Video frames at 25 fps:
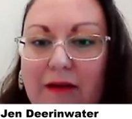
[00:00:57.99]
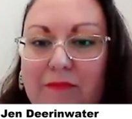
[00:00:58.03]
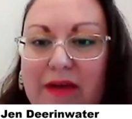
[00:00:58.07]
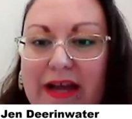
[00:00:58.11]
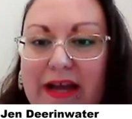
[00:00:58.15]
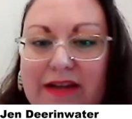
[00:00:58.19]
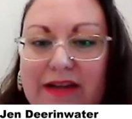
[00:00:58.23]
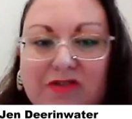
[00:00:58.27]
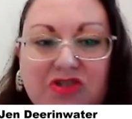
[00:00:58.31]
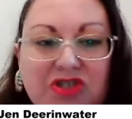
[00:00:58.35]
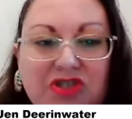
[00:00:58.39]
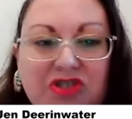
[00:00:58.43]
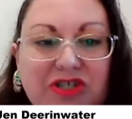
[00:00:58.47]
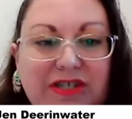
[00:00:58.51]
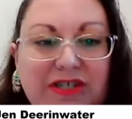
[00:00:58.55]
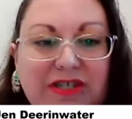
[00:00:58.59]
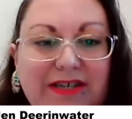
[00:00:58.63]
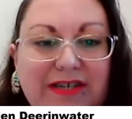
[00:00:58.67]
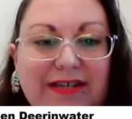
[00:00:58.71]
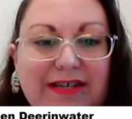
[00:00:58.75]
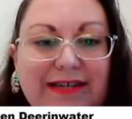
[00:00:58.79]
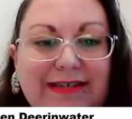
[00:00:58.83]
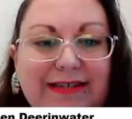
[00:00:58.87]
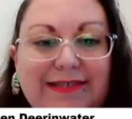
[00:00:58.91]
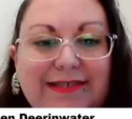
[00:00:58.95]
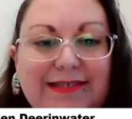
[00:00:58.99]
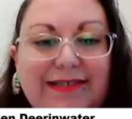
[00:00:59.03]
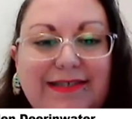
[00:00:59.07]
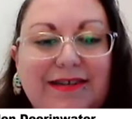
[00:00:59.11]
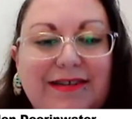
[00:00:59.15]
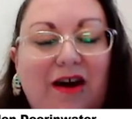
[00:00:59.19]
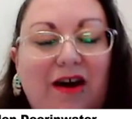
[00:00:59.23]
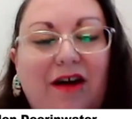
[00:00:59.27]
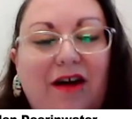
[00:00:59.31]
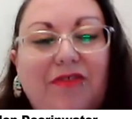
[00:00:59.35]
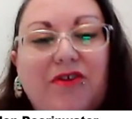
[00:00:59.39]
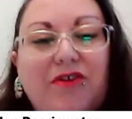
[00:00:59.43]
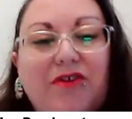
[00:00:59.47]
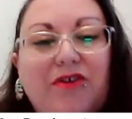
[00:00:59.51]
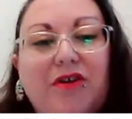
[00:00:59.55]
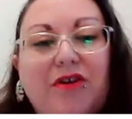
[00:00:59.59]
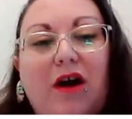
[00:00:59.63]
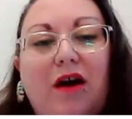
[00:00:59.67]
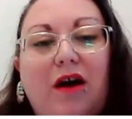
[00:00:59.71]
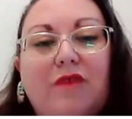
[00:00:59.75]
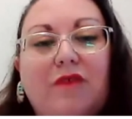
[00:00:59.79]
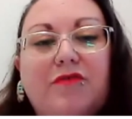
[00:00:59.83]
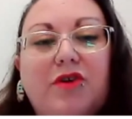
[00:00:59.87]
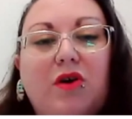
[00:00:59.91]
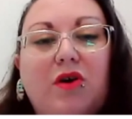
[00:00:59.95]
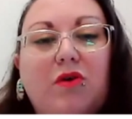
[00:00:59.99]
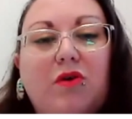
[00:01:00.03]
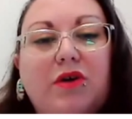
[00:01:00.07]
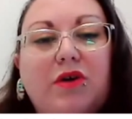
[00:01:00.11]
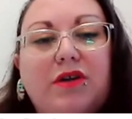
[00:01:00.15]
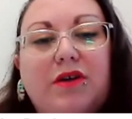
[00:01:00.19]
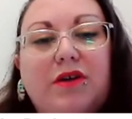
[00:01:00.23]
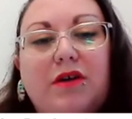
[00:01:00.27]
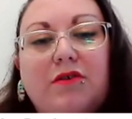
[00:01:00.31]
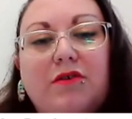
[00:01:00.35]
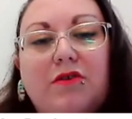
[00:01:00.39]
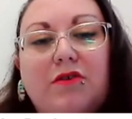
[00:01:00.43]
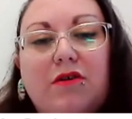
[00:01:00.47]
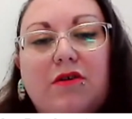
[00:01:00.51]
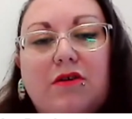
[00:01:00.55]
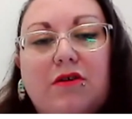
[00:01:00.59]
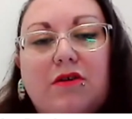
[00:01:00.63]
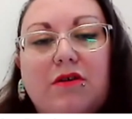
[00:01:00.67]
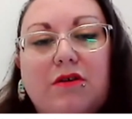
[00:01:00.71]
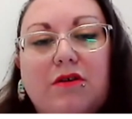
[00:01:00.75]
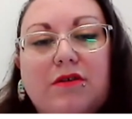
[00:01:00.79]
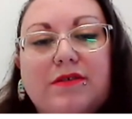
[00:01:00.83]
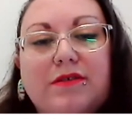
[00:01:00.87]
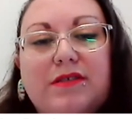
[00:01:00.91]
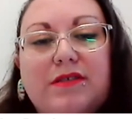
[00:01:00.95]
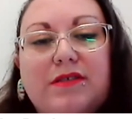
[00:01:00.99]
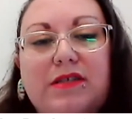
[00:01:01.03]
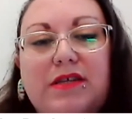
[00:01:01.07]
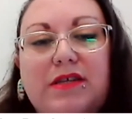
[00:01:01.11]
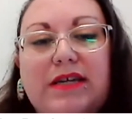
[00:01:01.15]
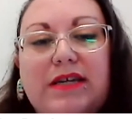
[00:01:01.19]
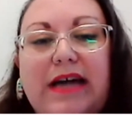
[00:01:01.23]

And she is the author of Coconut Curls y